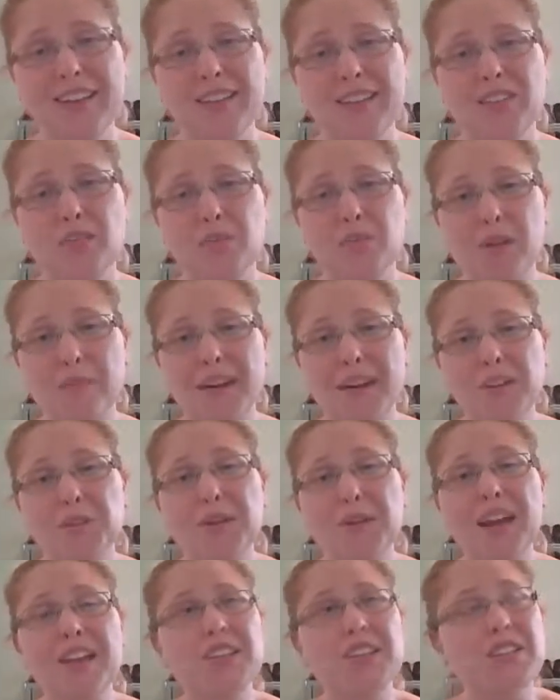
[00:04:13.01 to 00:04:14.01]
the
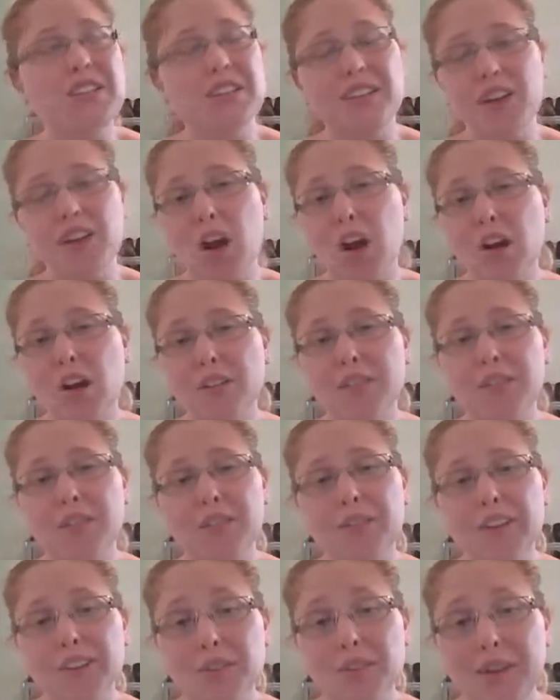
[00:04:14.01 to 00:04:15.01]
repatriation of
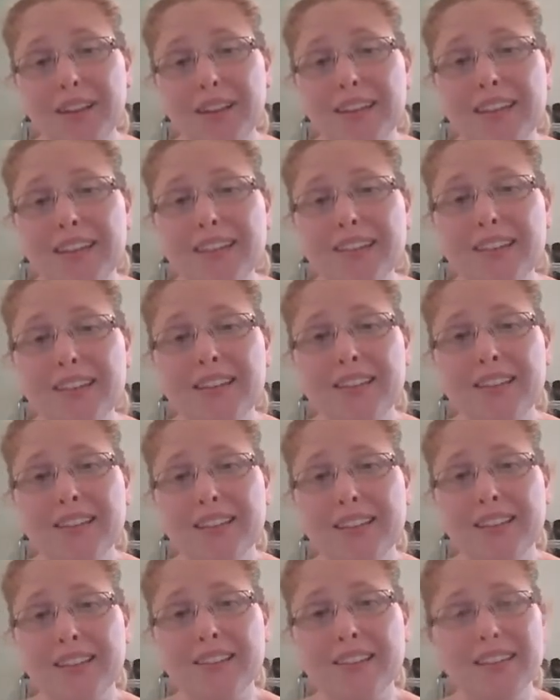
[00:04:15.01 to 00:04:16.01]
Australian
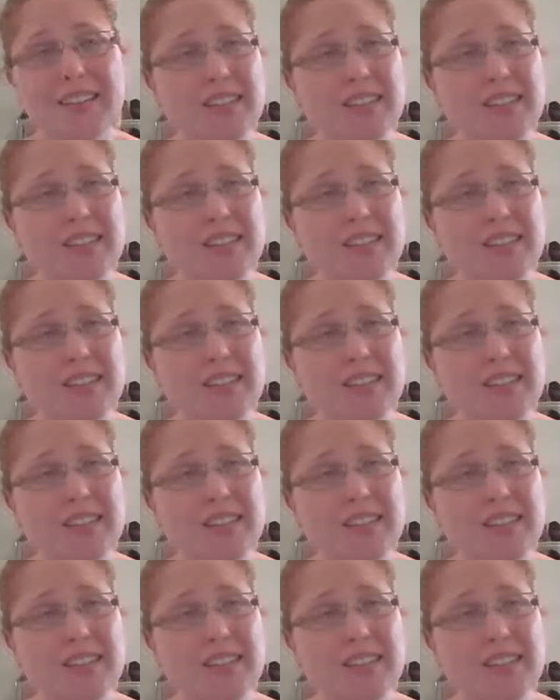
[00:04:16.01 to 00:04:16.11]
citizens,